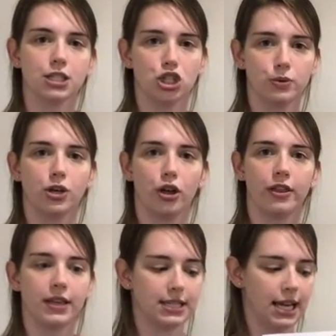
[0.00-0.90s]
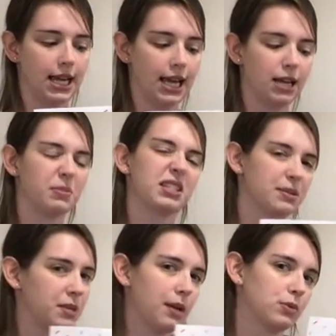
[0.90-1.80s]
and doing all the things I can, but
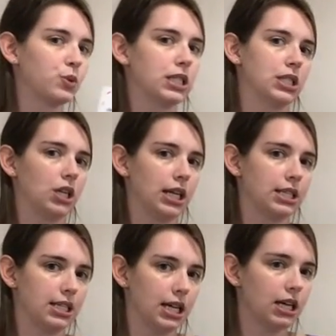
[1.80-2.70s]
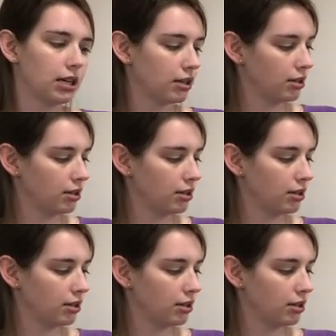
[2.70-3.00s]
sometimes we still get sick,